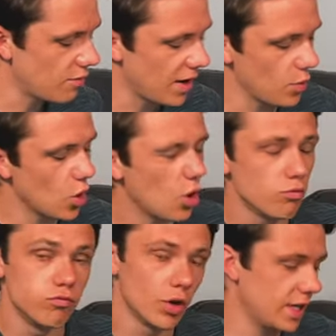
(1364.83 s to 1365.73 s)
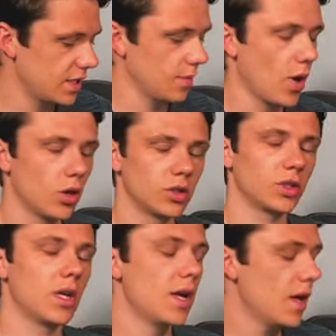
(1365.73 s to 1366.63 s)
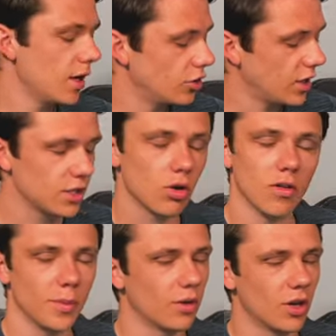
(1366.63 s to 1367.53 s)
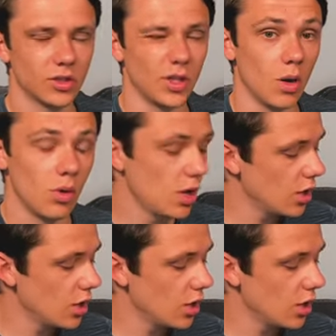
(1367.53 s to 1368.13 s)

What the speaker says: right, we all run into the box and try and score from across. No.